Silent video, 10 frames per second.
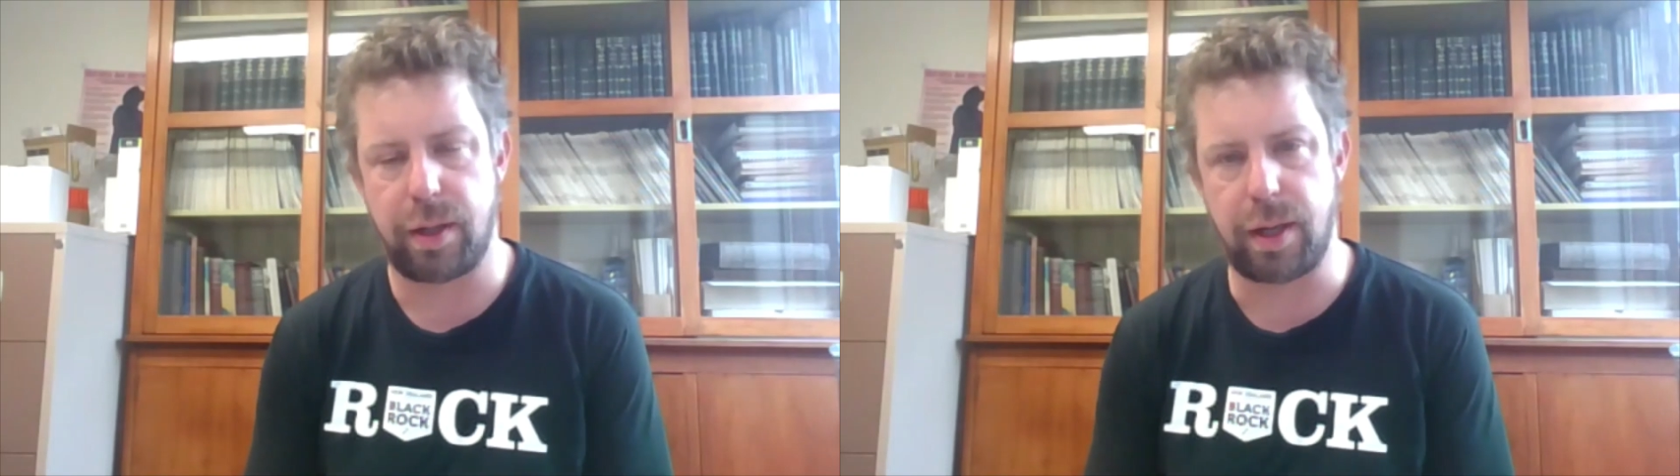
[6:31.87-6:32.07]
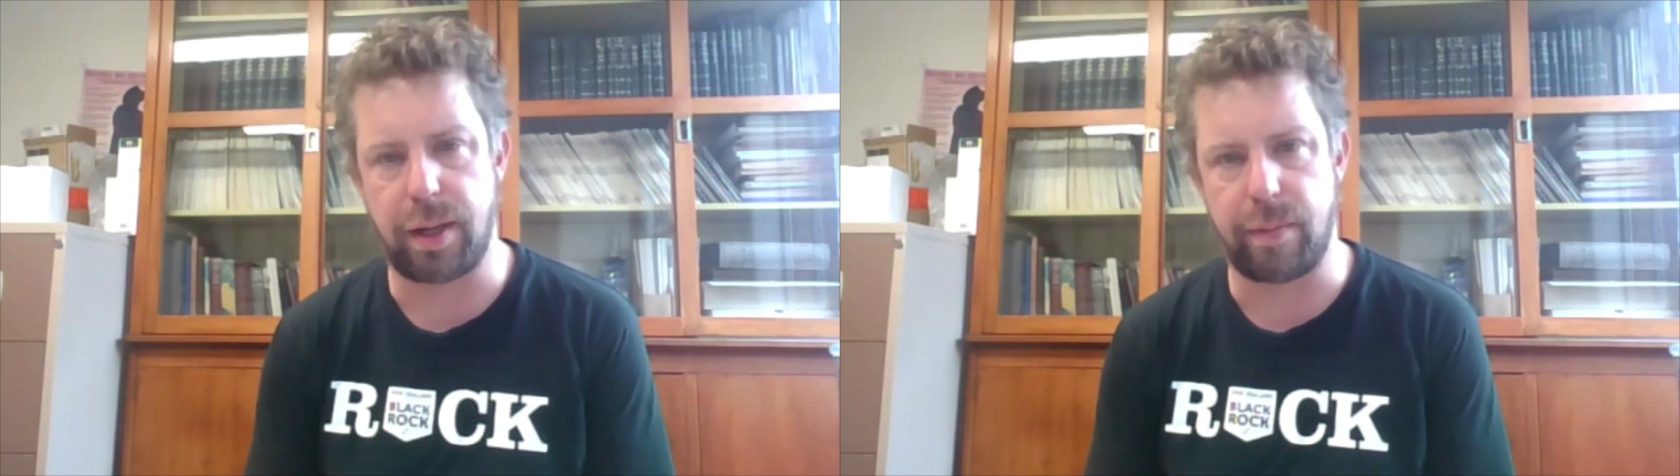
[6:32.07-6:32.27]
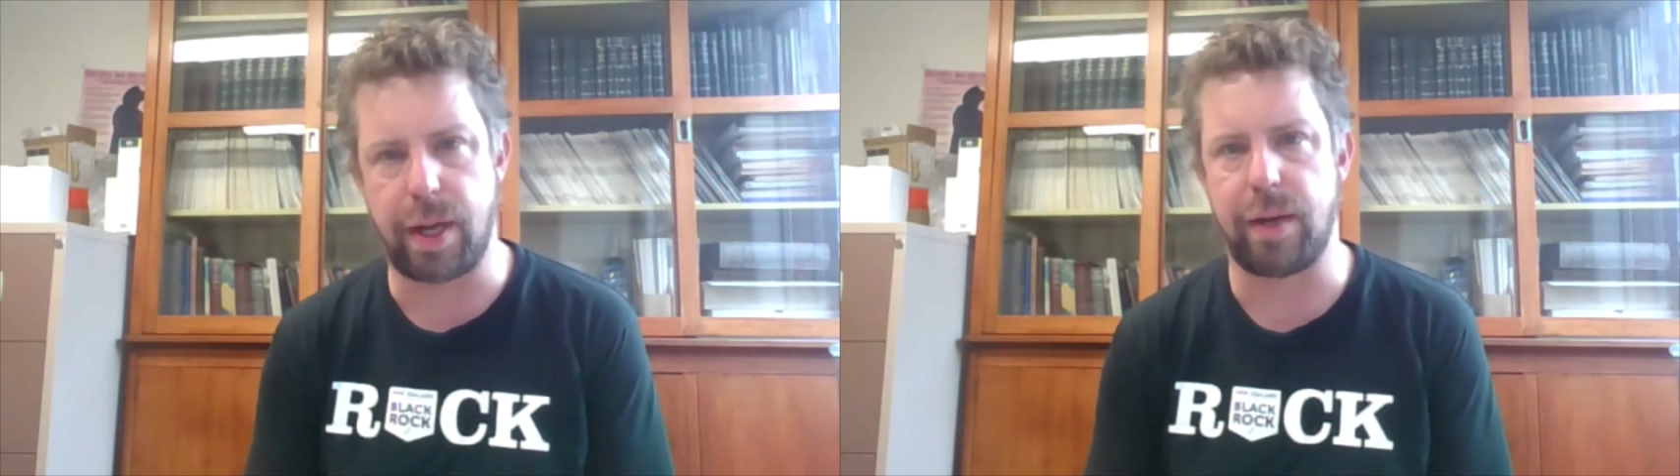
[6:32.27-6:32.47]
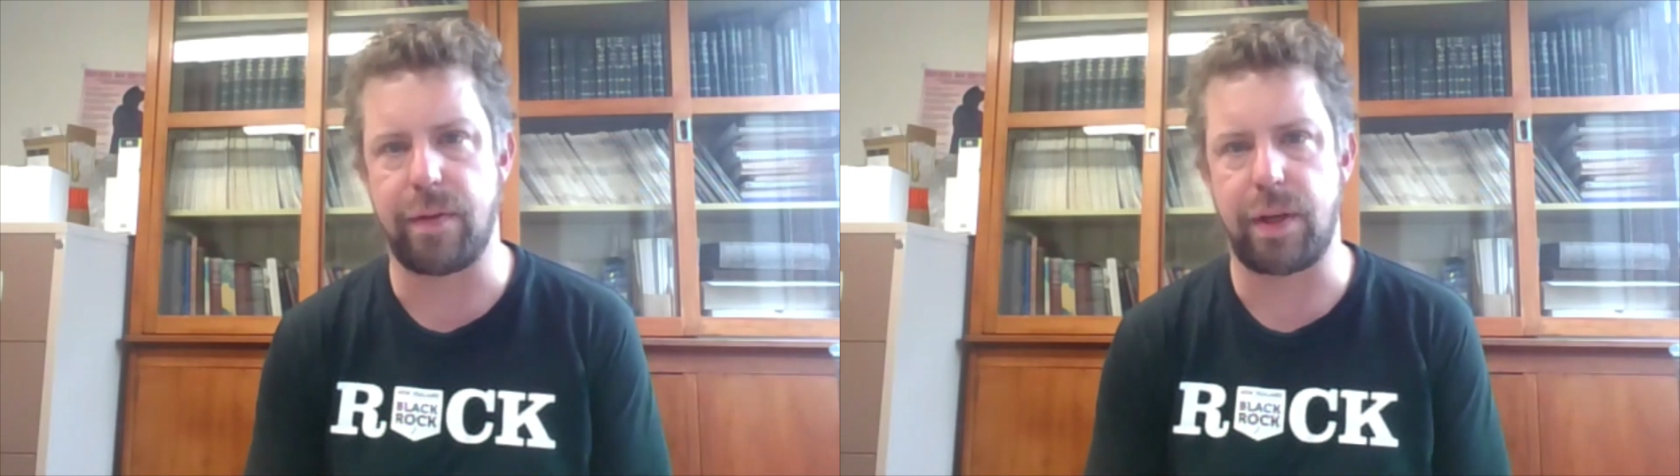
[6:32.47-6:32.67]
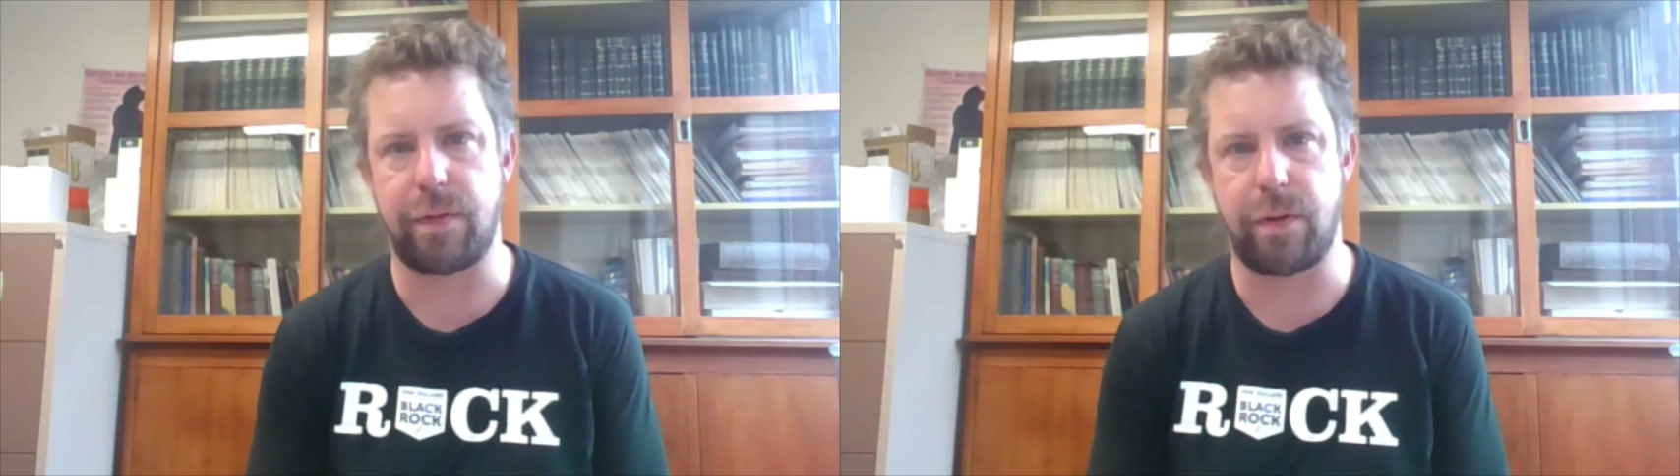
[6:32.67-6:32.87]
out of
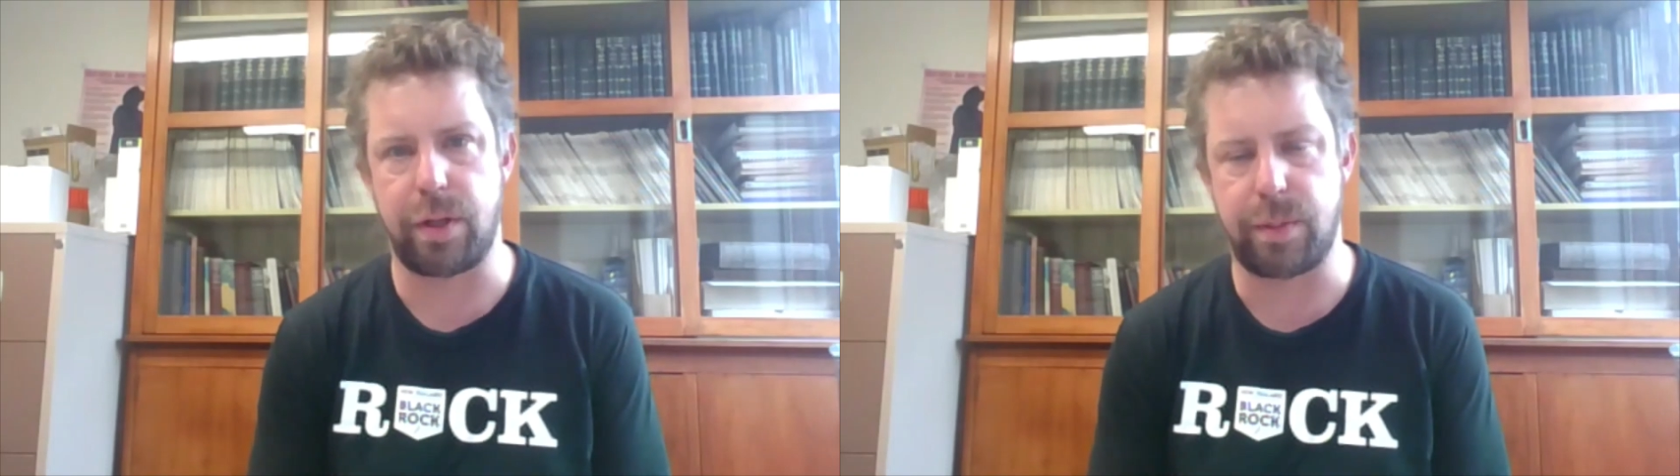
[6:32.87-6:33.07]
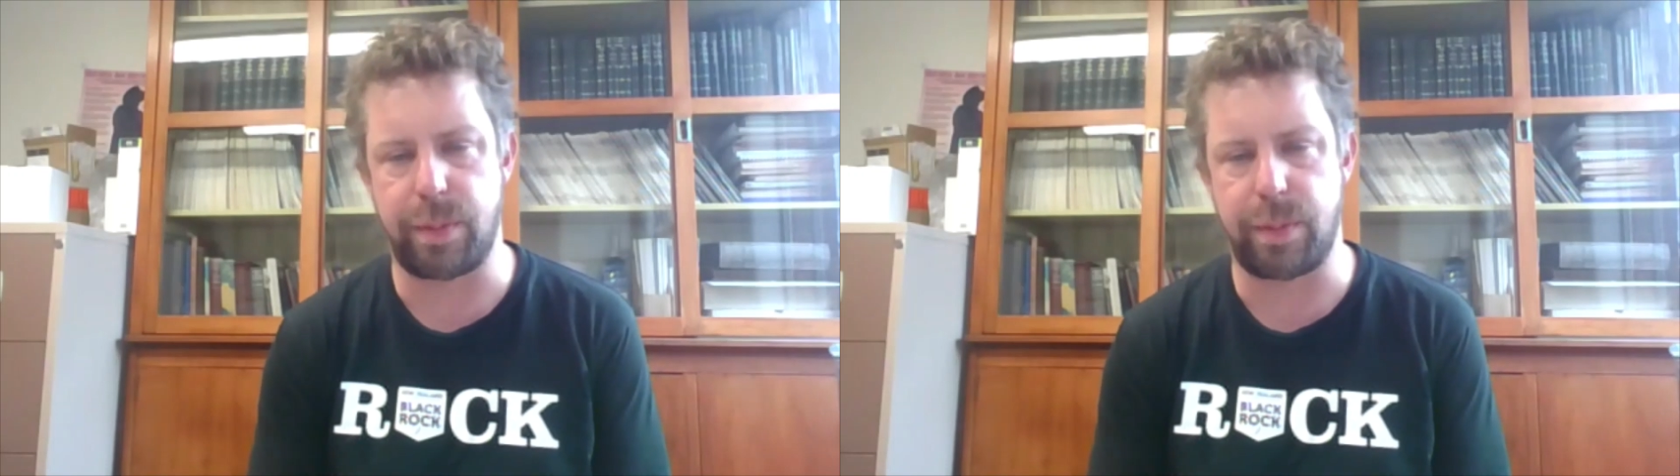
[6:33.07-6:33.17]
it for us to